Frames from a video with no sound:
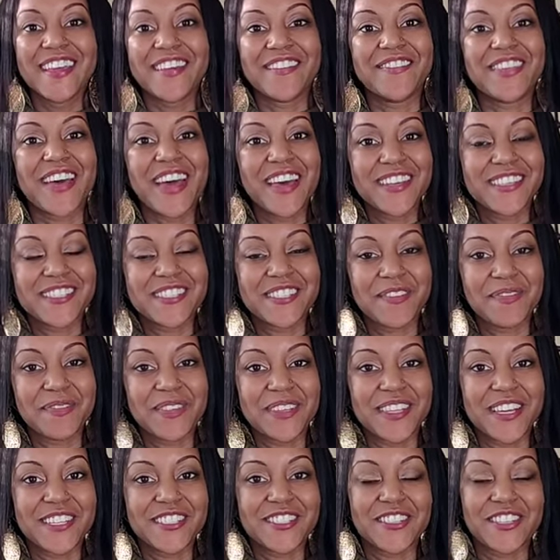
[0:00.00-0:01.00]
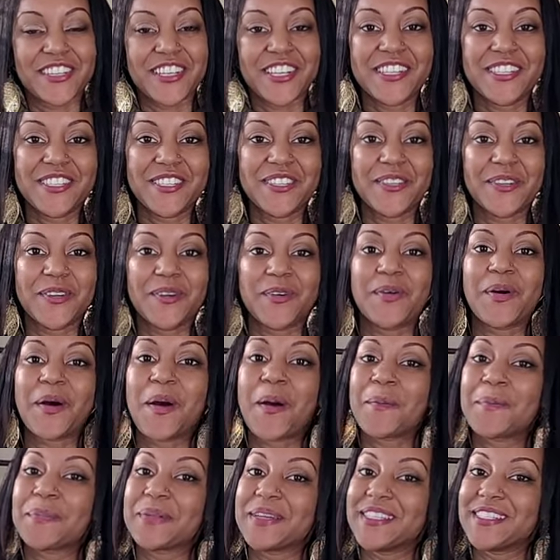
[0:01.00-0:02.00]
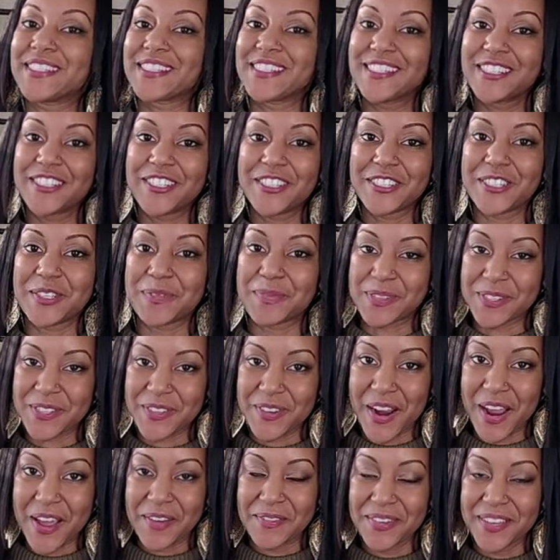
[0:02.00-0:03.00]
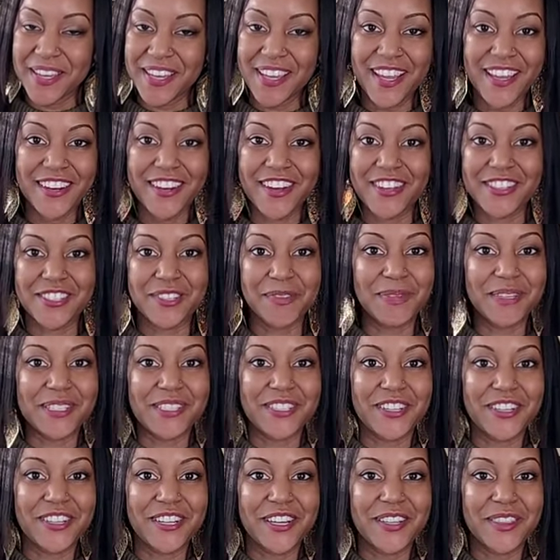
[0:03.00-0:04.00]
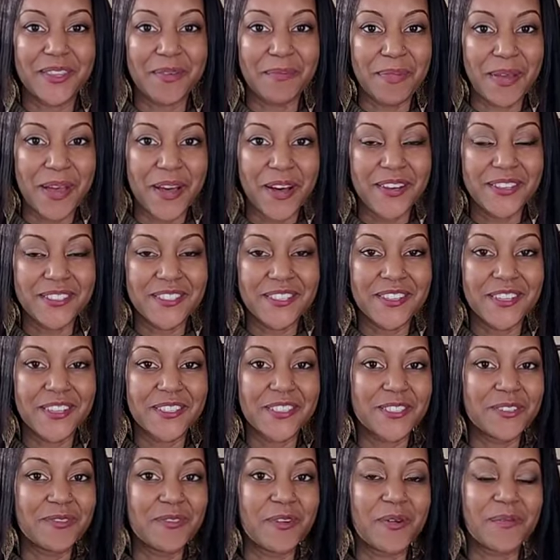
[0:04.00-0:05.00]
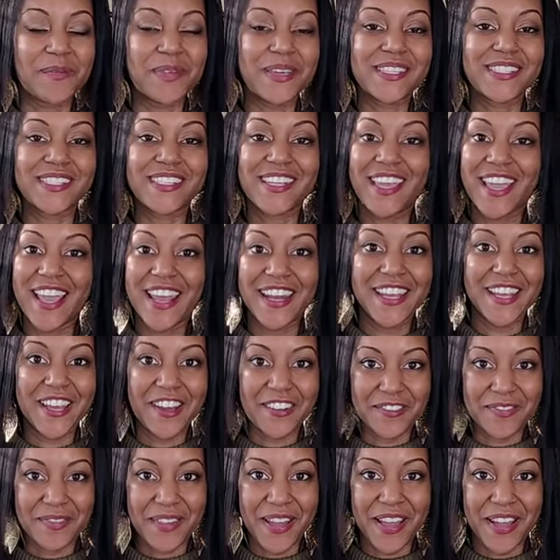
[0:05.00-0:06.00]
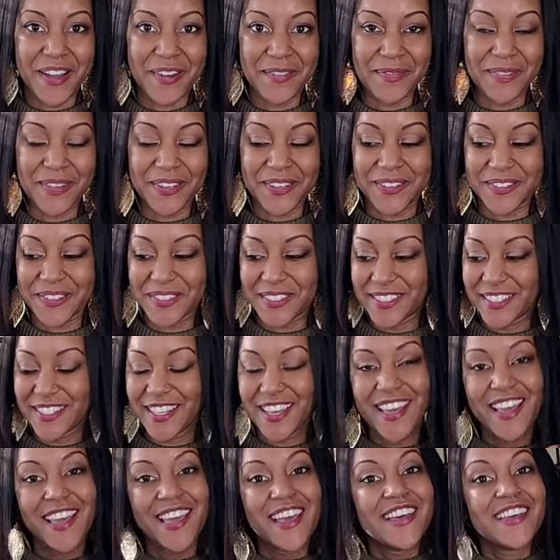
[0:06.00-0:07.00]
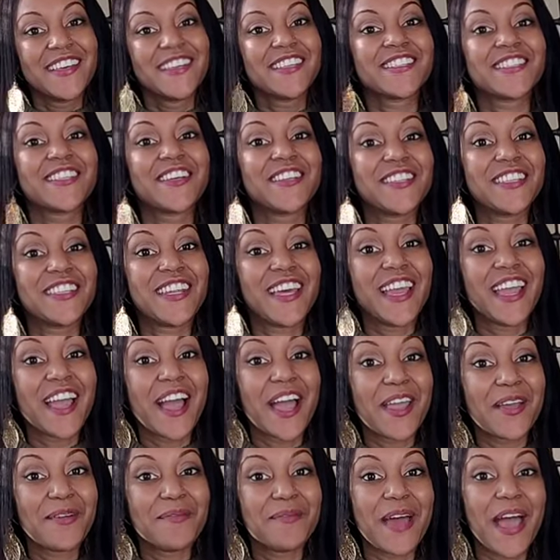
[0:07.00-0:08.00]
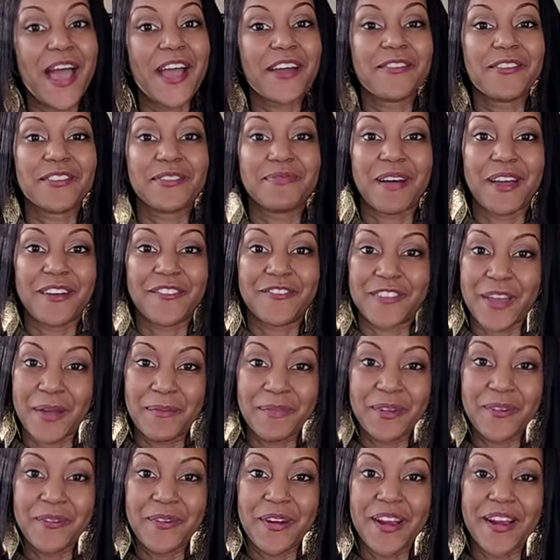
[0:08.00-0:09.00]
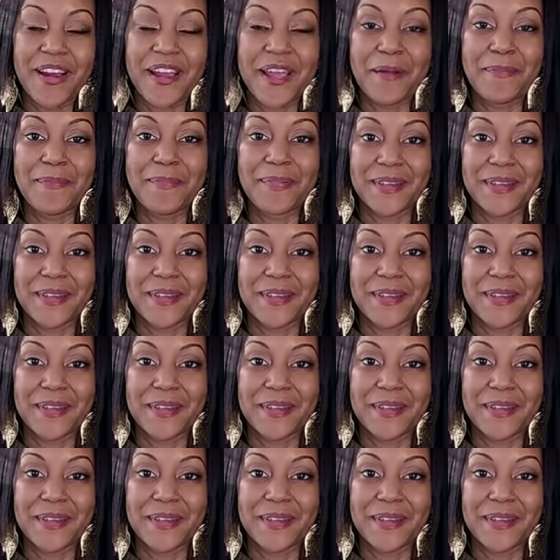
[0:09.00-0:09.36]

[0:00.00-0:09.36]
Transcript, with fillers: if that is something that you're into, please consider subscribing and also be sure to hit the bell so that you won't miss any of my uploads. So today I am back with my February